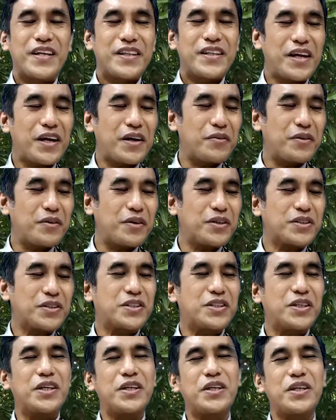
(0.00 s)
They will
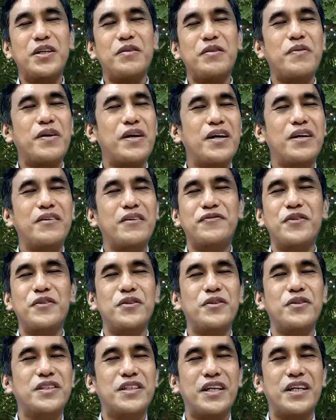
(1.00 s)
still bear
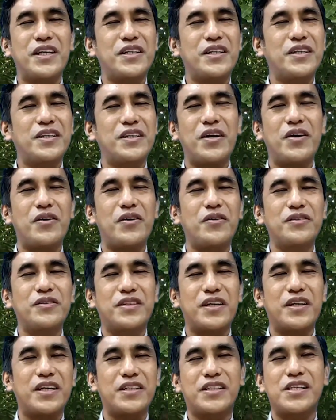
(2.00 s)
fruit in old
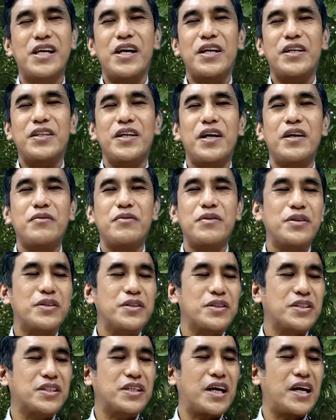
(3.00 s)
age. They
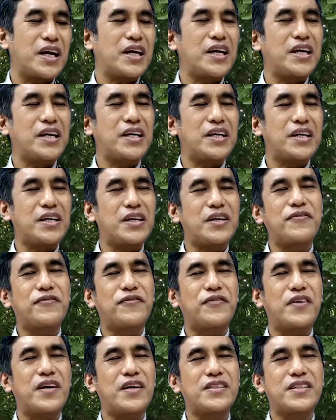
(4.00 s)
will stay
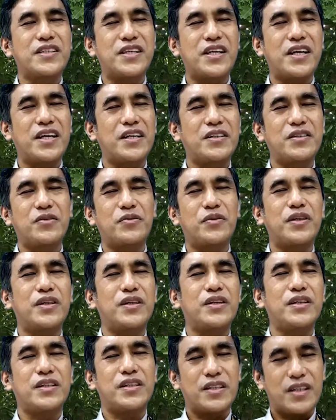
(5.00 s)
fresh and
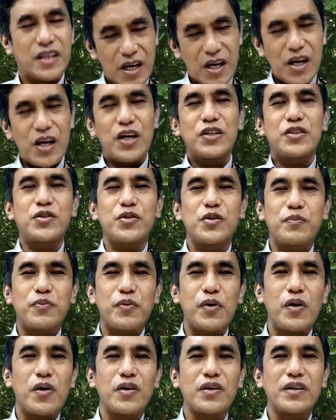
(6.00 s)
green to
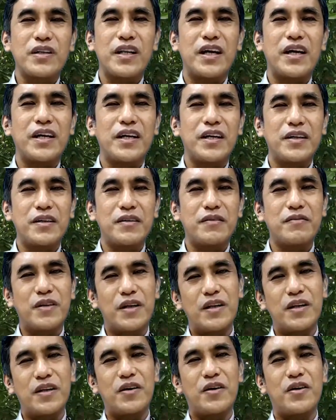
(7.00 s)
proclaim
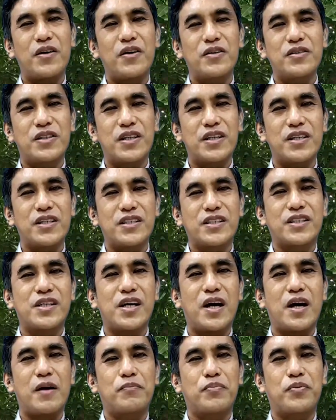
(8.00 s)
the Lord is
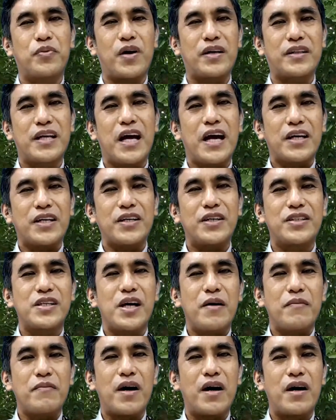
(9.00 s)
upright. He's
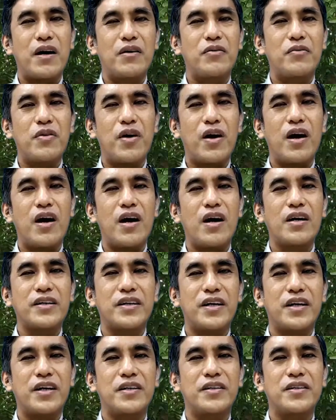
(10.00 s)
my rock
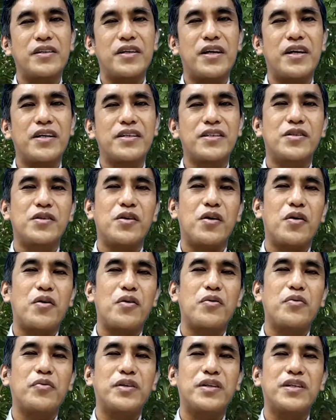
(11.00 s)
and there's
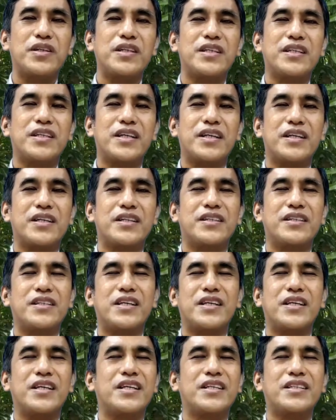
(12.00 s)
no
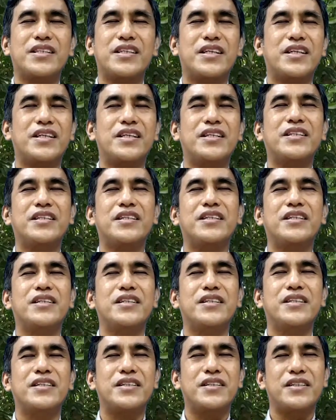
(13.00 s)
wickedness in
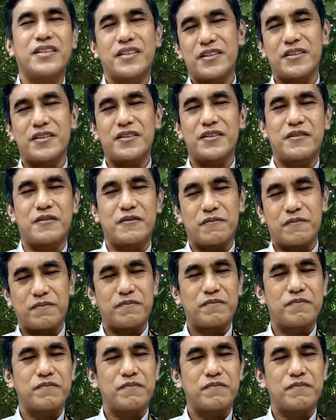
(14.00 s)
Him.